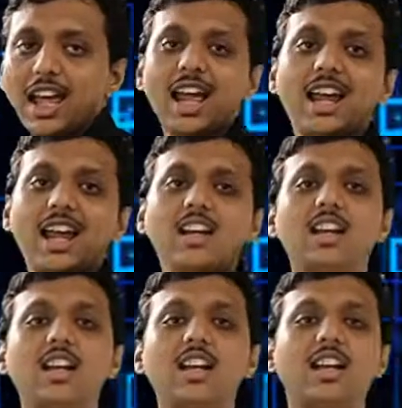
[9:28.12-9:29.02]
and
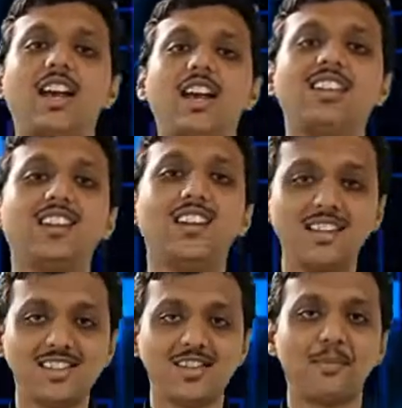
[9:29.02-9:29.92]
get the
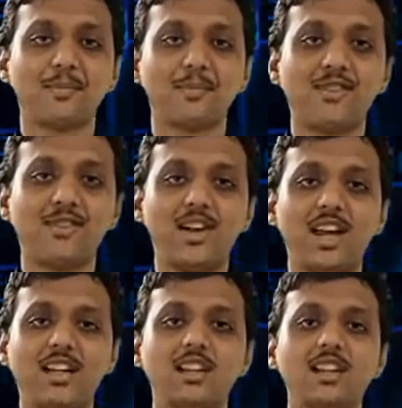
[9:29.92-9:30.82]
answer. Fine.
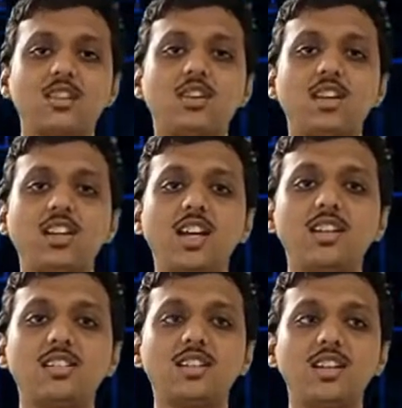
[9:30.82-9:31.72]
So here the
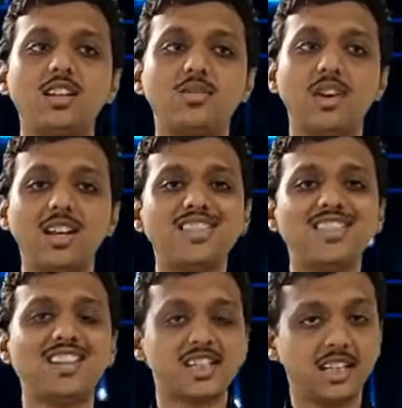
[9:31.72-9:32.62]
answer is
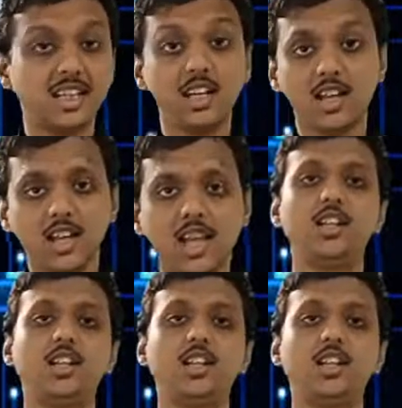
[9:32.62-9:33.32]
168.